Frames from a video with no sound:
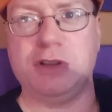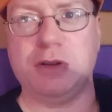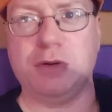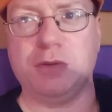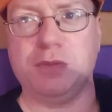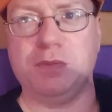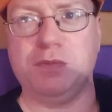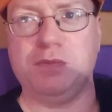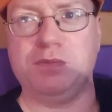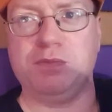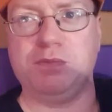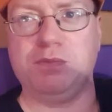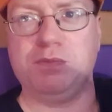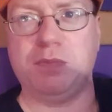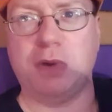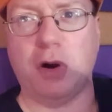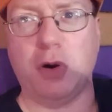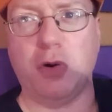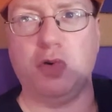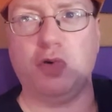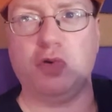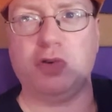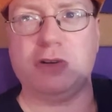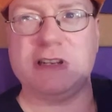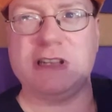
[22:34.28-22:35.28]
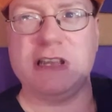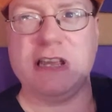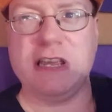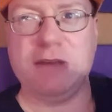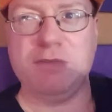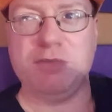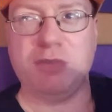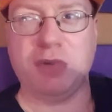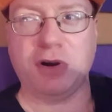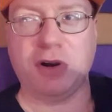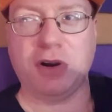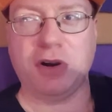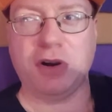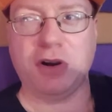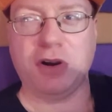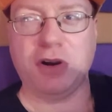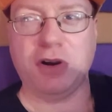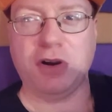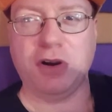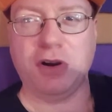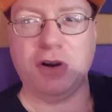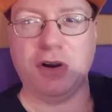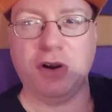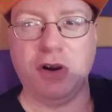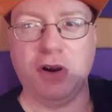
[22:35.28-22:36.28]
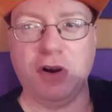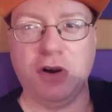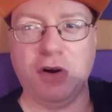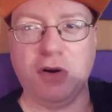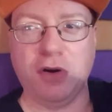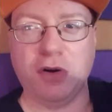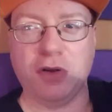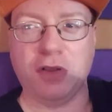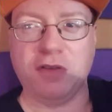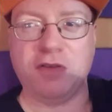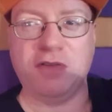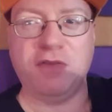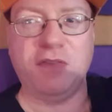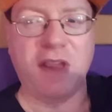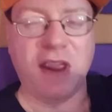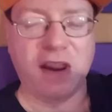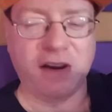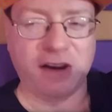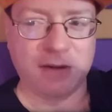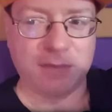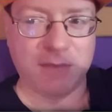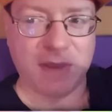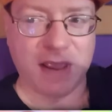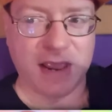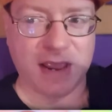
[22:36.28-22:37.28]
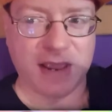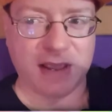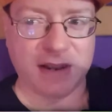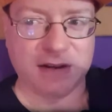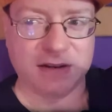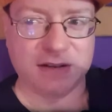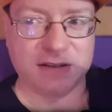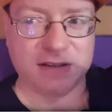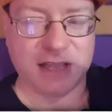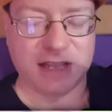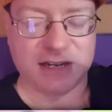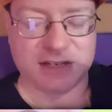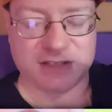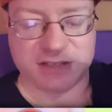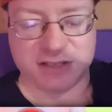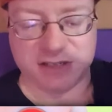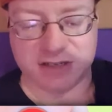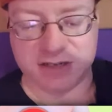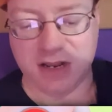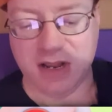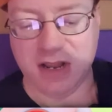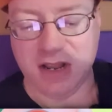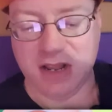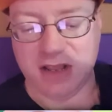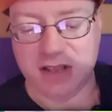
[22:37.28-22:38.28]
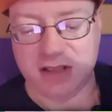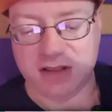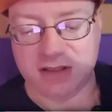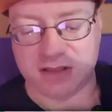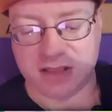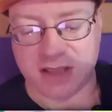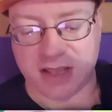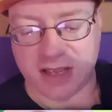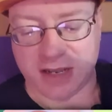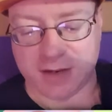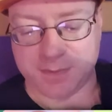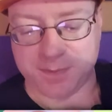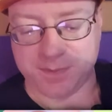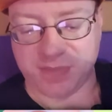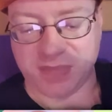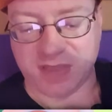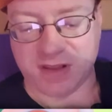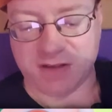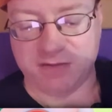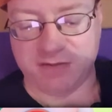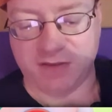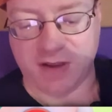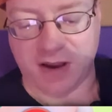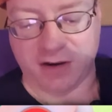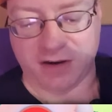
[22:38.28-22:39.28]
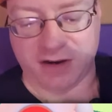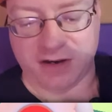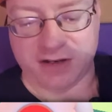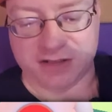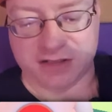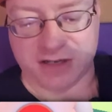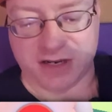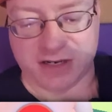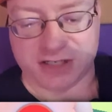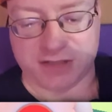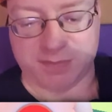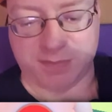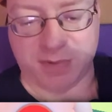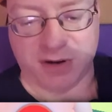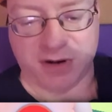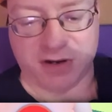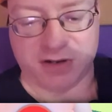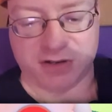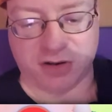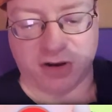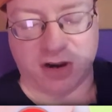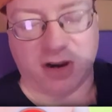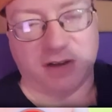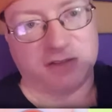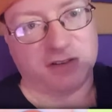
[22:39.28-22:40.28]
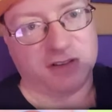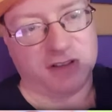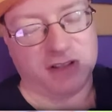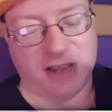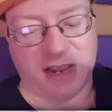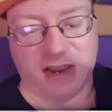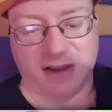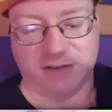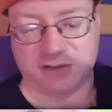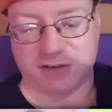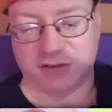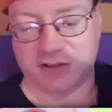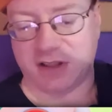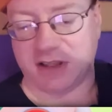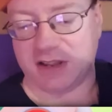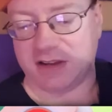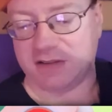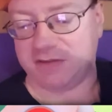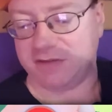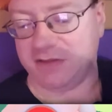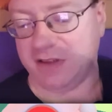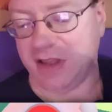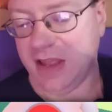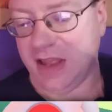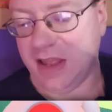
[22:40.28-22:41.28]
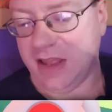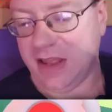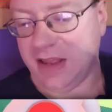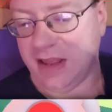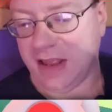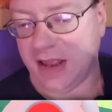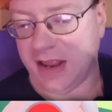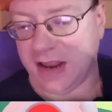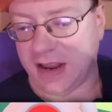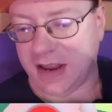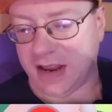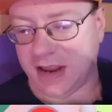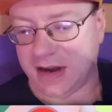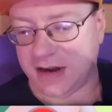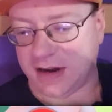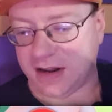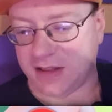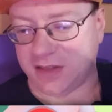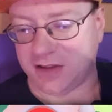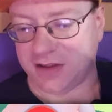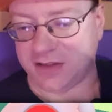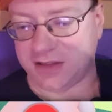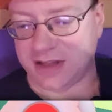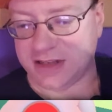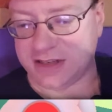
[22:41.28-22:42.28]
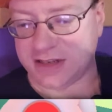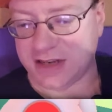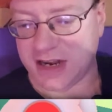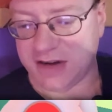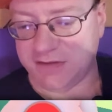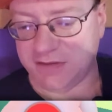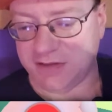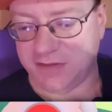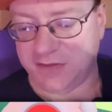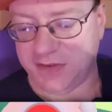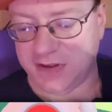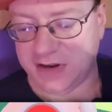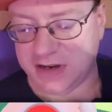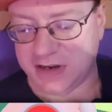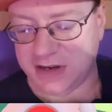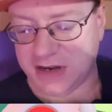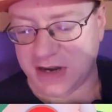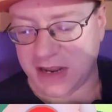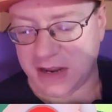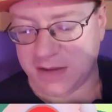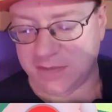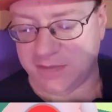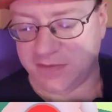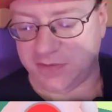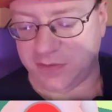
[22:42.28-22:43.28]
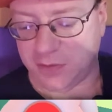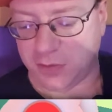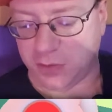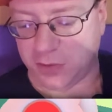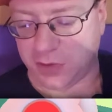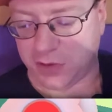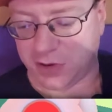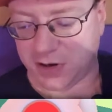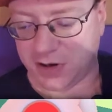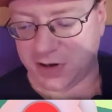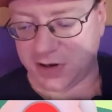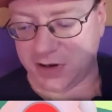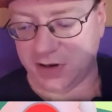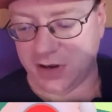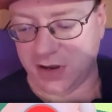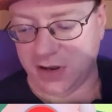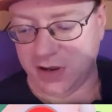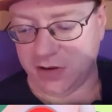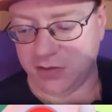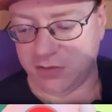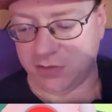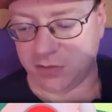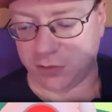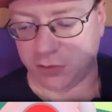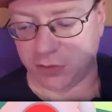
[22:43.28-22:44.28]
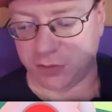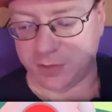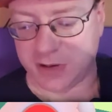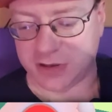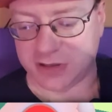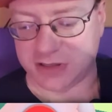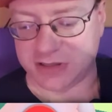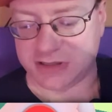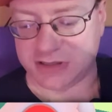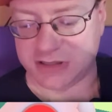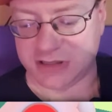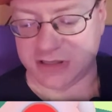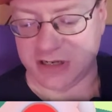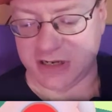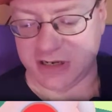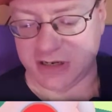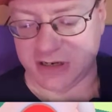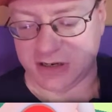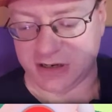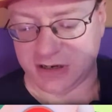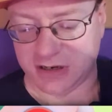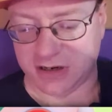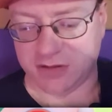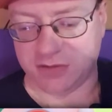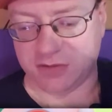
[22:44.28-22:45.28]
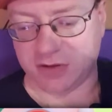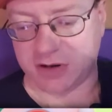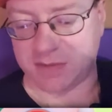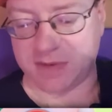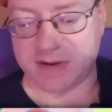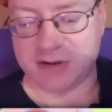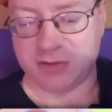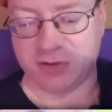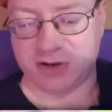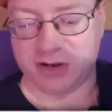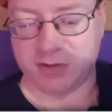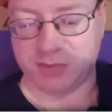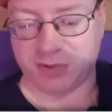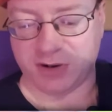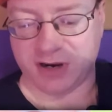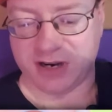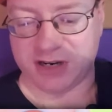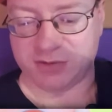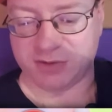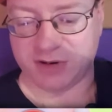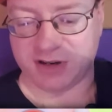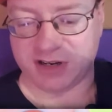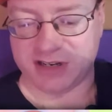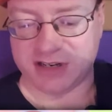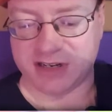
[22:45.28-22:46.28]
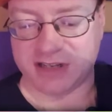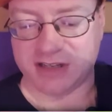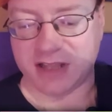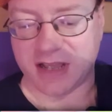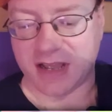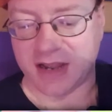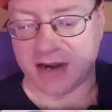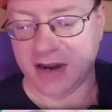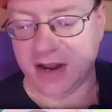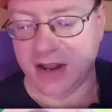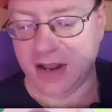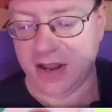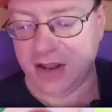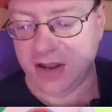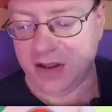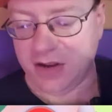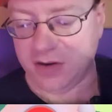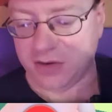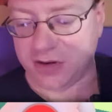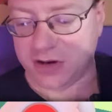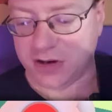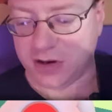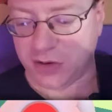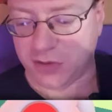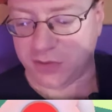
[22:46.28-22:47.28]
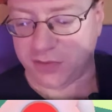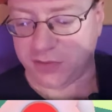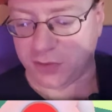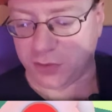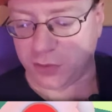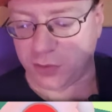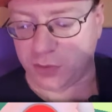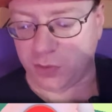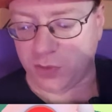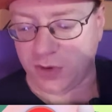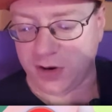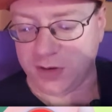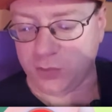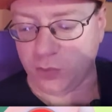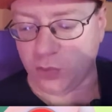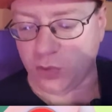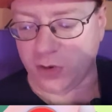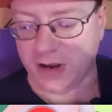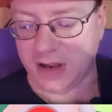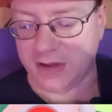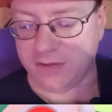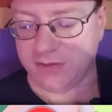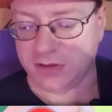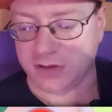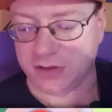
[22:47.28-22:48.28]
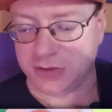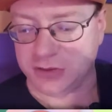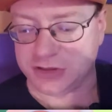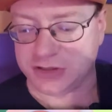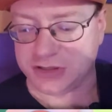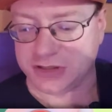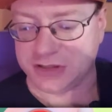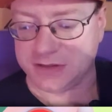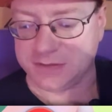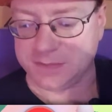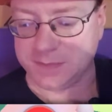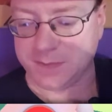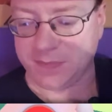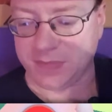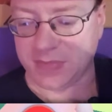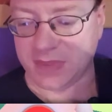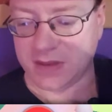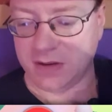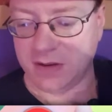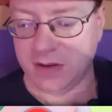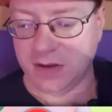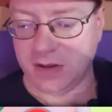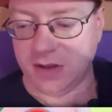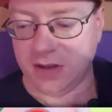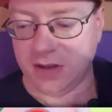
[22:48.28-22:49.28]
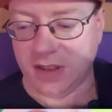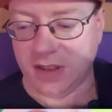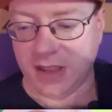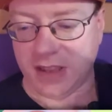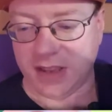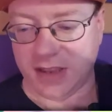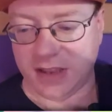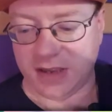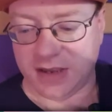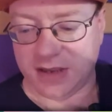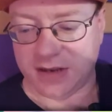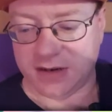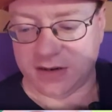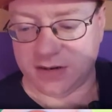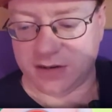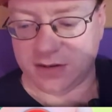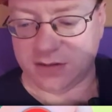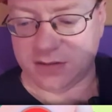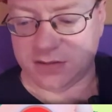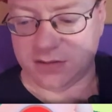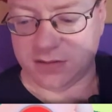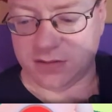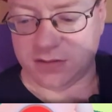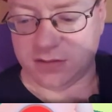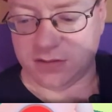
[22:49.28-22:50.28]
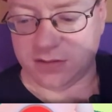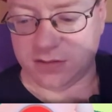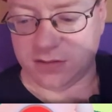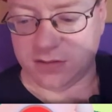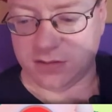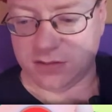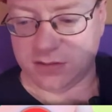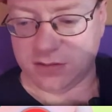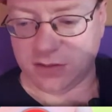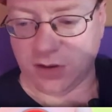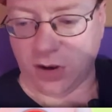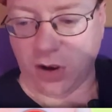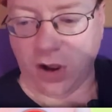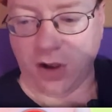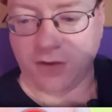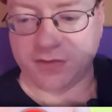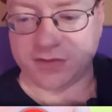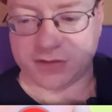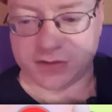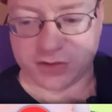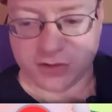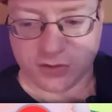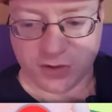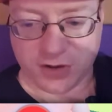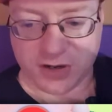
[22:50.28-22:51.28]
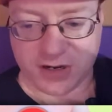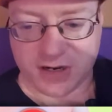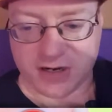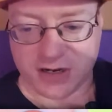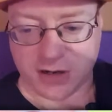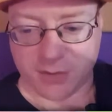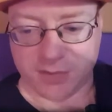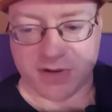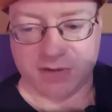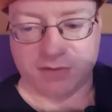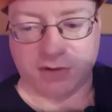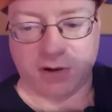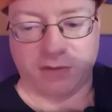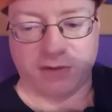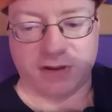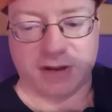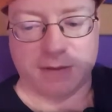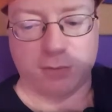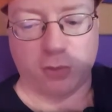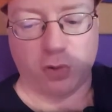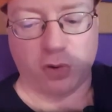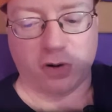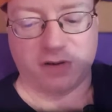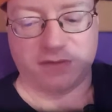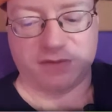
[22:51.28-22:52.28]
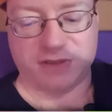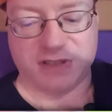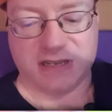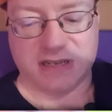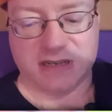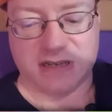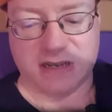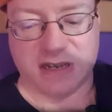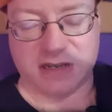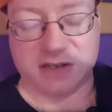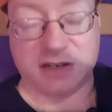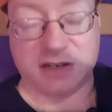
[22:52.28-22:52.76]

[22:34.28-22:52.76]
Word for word: the boat keeper or the ferryman? That's it. That ferries uh, spirits off to the afterlife. And I thought that's kind of a fitting name for what we're about to see here. Why am I doing a praise? We already did that. We're gonna go for one more evolution, and off screen, I'll be evolving up more of the